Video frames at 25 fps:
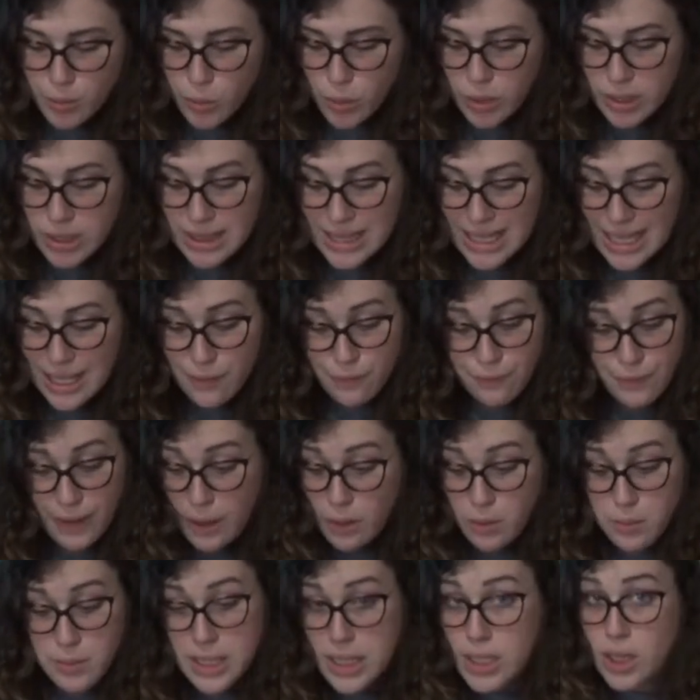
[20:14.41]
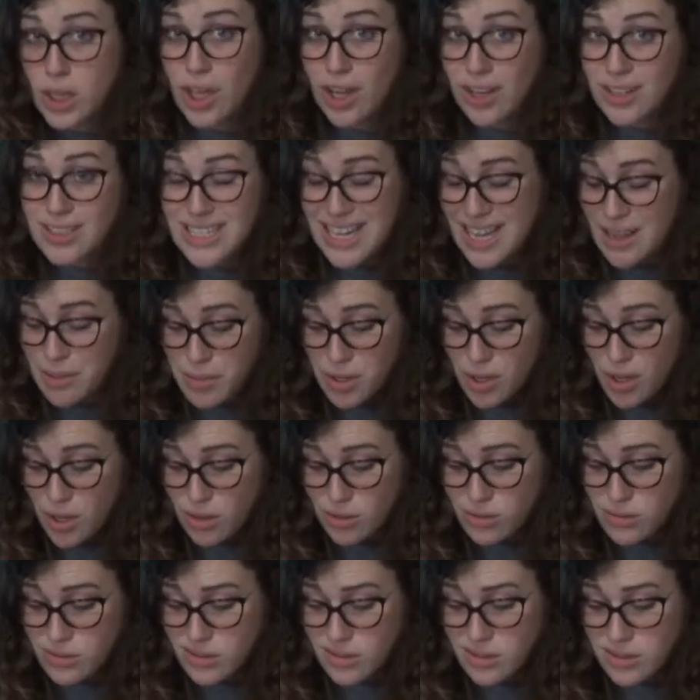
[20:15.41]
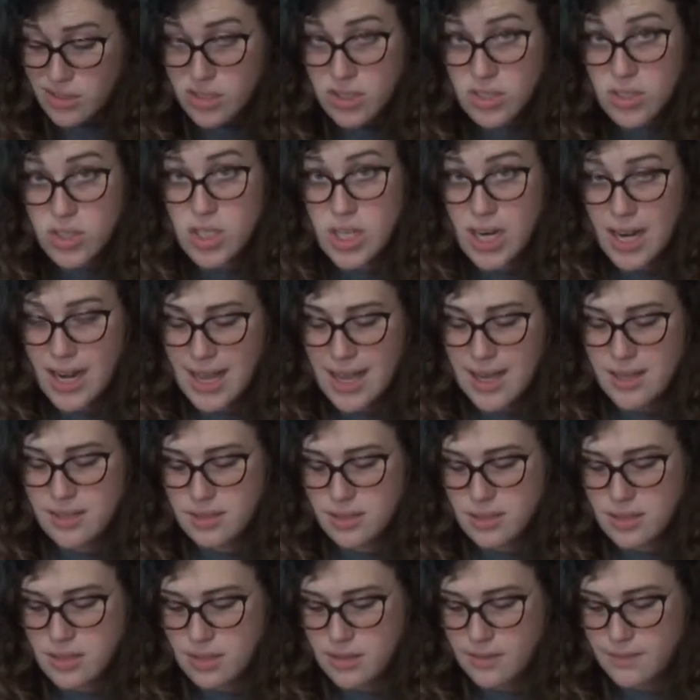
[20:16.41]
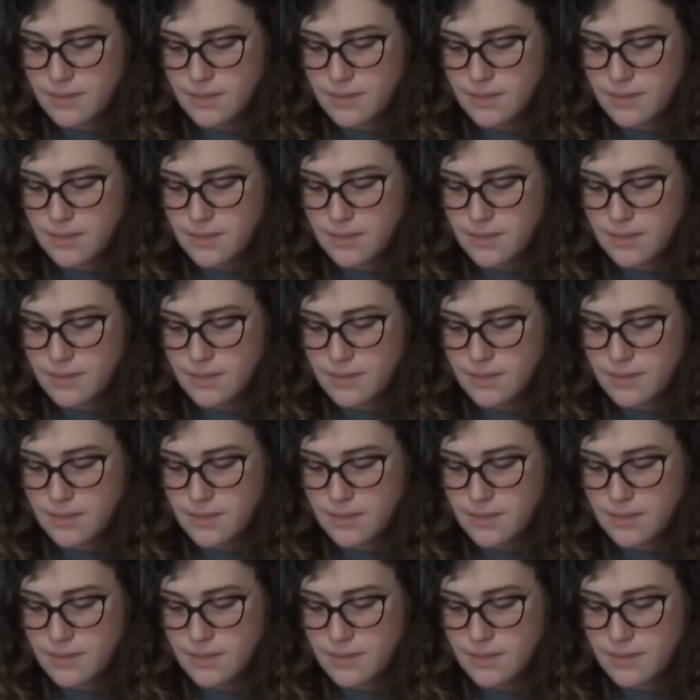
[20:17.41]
wouldn't they have found me a long time ago? Jen asked.